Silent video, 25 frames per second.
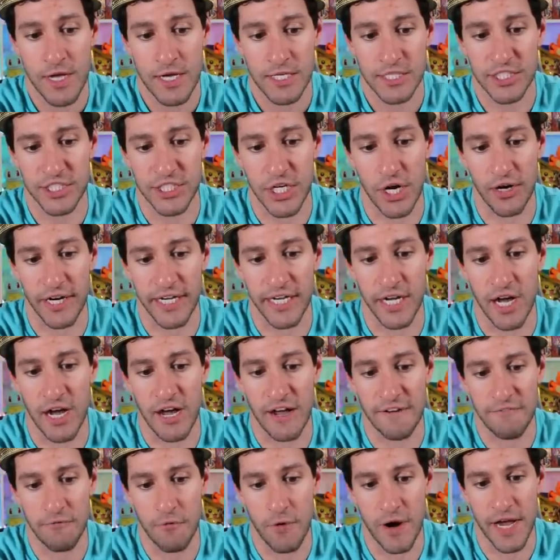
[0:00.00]
Starting
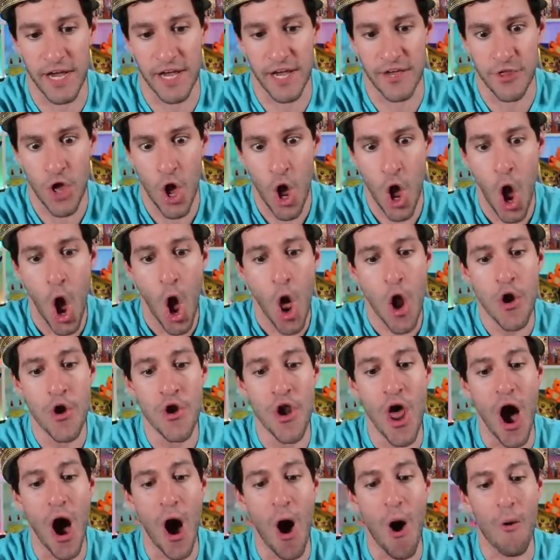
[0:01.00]
off with,
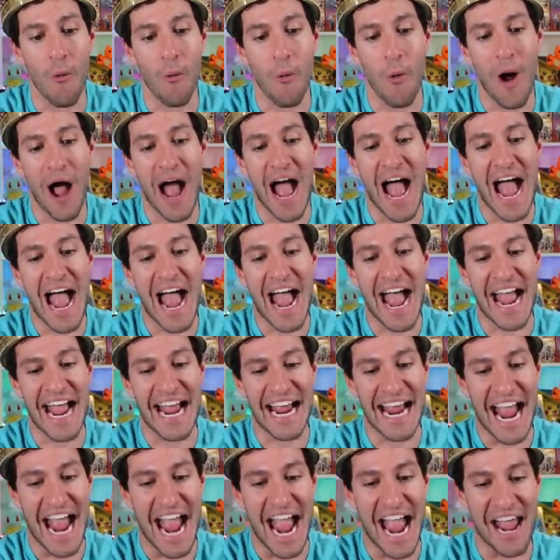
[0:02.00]
no
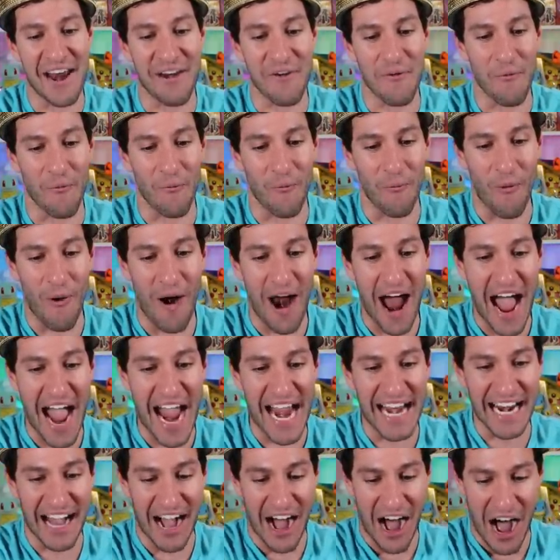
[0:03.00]
way, and
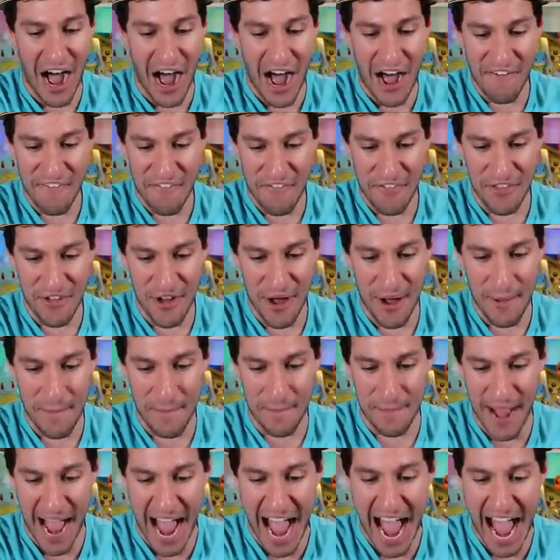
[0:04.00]
right off the
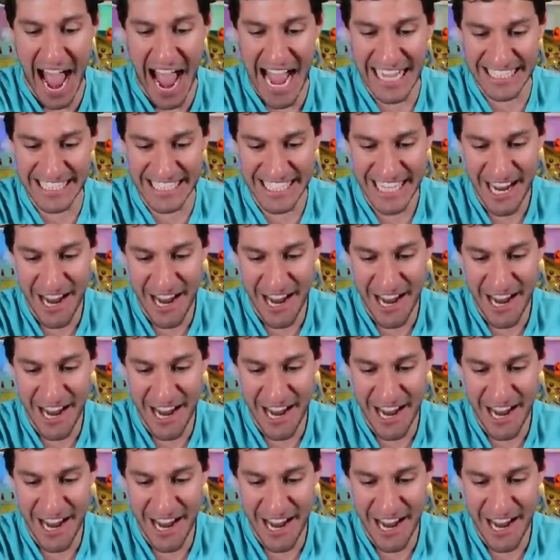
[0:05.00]
bat,